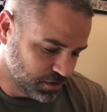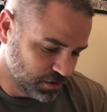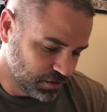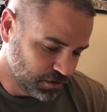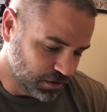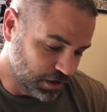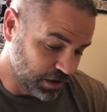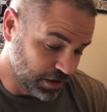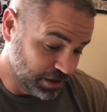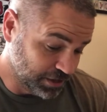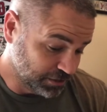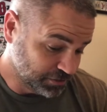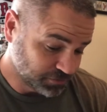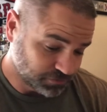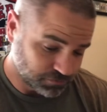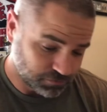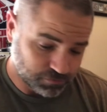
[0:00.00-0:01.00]
Uh,
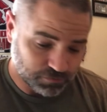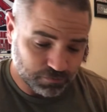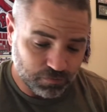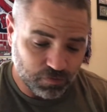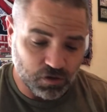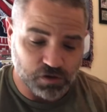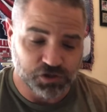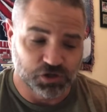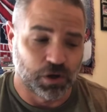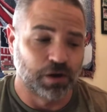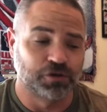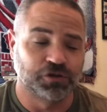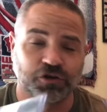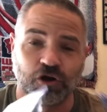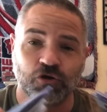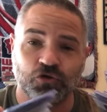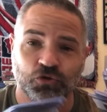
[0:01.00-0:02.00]
so I wanted
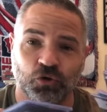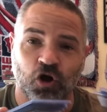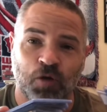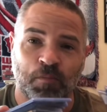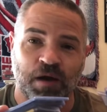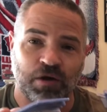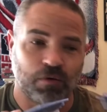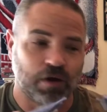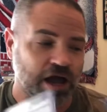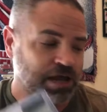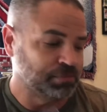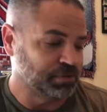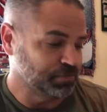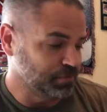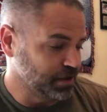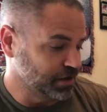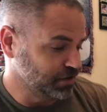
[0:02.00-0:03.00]
to go through all my Ryan
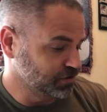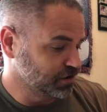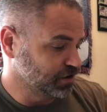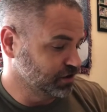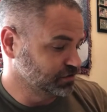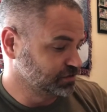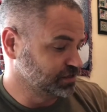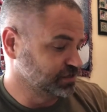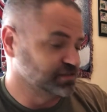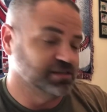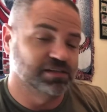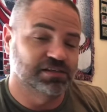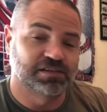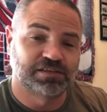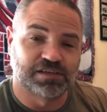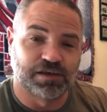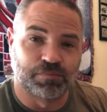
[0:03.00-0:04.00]
McMahon cards because he
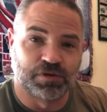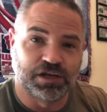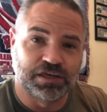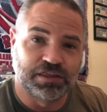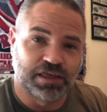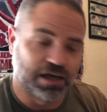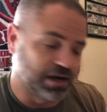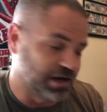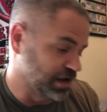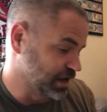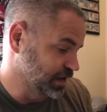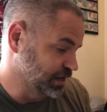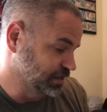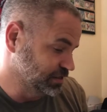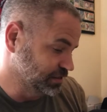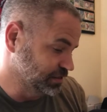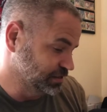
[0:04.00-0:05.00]
is somebody that I
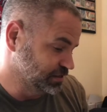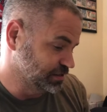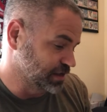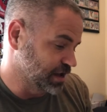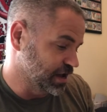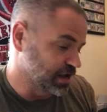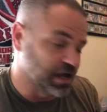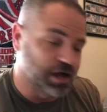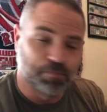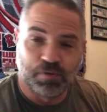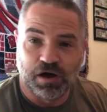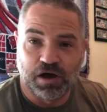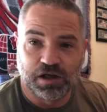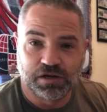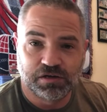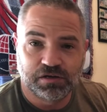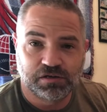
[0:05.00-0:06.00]
did stock up
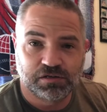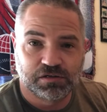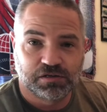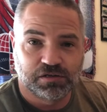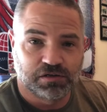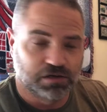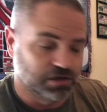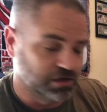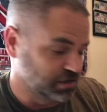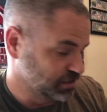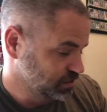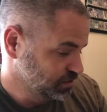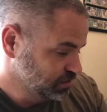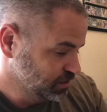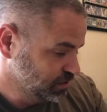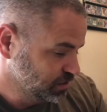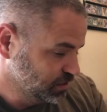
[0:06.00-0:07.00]
on uh,
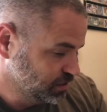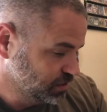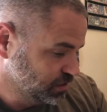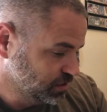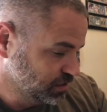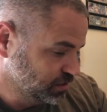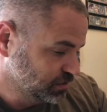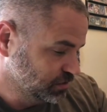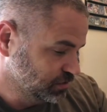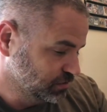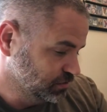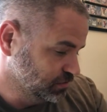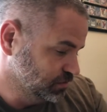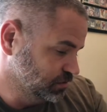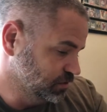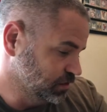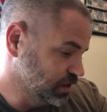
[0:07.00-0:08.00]

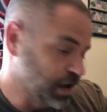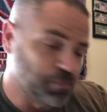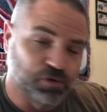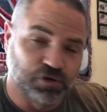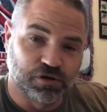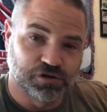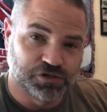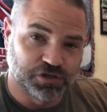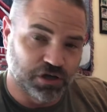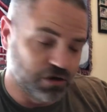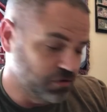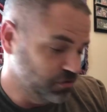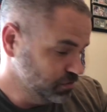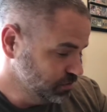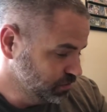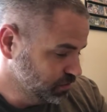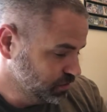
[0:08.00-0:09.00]
a couple years ago.
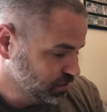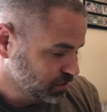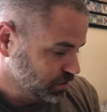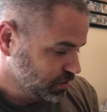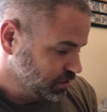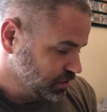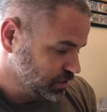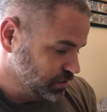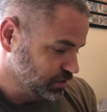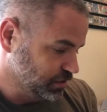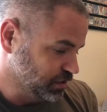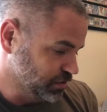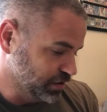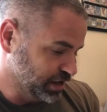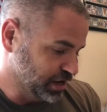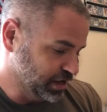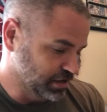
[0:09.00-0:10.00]
You know,
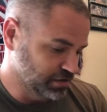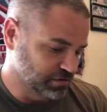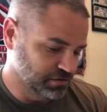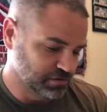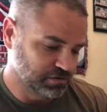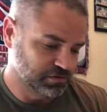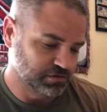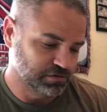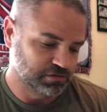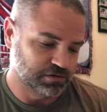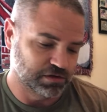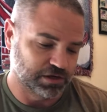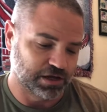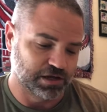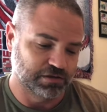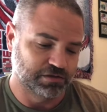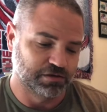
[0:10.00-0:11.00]
I got I
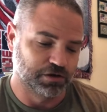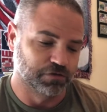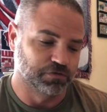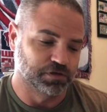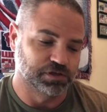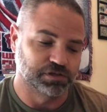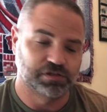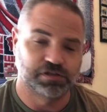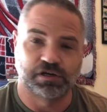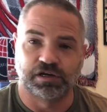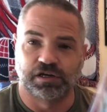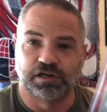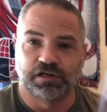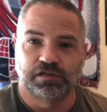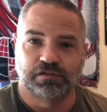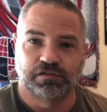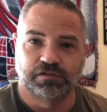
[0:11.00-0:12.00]
got a ton of his
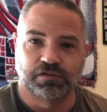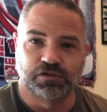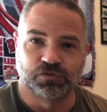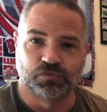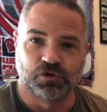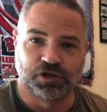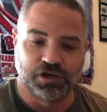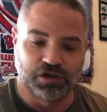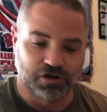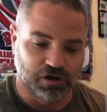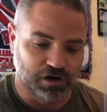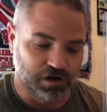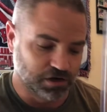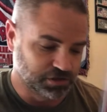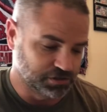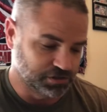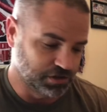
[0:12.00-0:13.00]
uh, his rookie
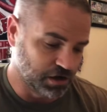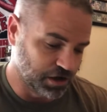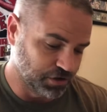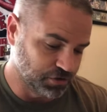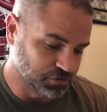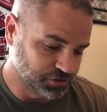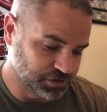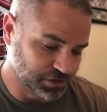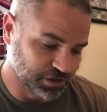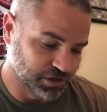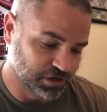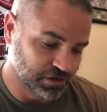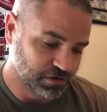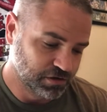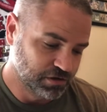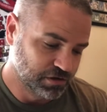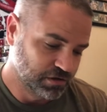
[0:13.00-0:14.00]
cards and autos here
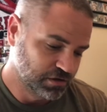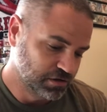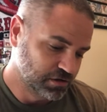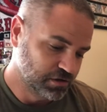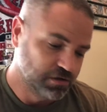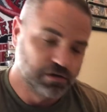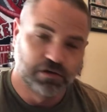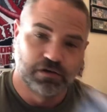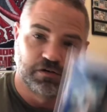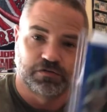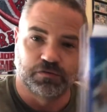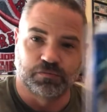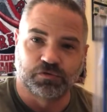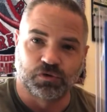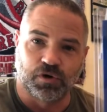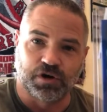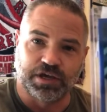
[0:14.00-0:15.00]
from
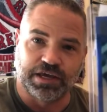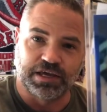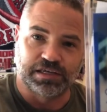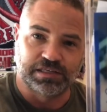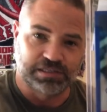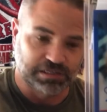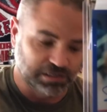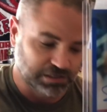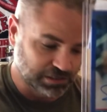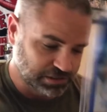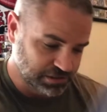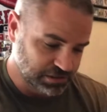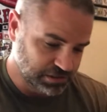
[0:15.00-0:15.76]
2018.